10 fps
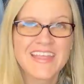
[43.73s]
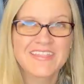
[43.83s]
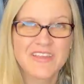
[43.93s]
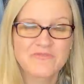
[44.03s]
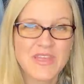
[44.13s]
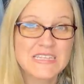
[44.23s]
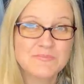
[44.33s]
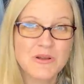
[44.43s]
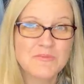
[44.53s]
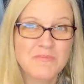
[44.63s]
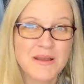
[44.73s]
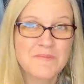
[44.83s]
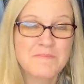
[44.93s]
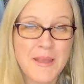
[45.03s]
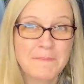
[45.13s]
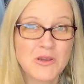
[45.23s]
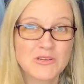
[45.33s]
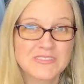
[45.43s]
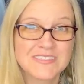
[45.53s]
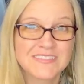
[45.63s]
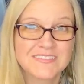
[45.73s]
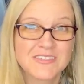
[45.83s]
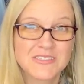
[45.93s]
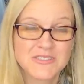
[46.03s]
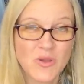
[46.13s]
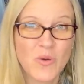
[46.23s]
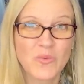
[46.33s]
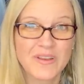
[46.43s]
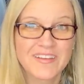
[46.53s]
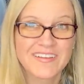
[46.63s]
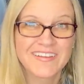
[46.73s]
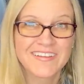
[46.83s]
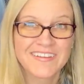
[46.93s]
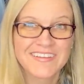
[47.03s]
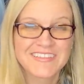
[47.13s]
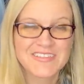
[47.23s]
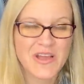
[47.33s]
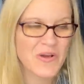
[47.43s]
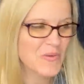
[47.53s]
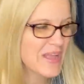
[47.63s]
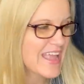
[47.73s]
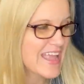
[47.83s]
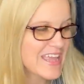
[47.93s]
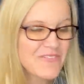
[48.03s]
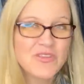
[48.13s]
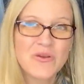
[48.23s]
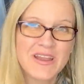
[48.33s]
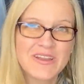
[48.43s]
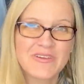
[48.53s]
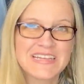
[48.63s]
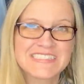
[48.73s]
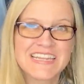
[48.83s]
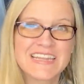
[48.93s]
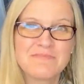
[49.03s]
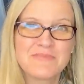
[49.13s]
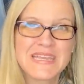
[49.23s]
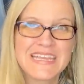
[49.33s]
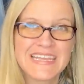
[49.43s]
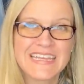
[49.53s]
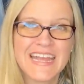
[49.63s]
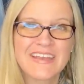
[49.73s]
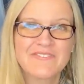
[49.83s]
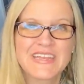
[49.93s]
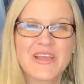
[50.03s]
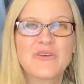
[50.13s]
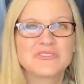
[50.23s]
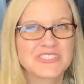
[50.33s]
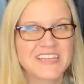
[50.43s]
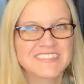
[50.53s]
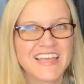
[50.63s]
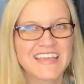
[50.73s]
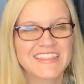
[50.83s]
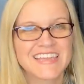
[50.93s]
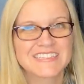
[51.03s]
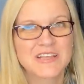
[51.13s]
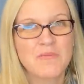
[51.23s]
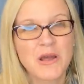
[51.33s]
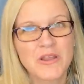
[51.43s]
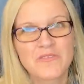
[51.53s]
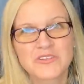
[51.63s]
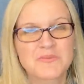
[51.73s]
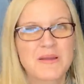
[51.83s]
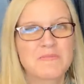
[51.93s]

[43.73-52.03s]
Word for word: That Facebook m- members sold. So if you are interested in being in a video just like this, come on over to my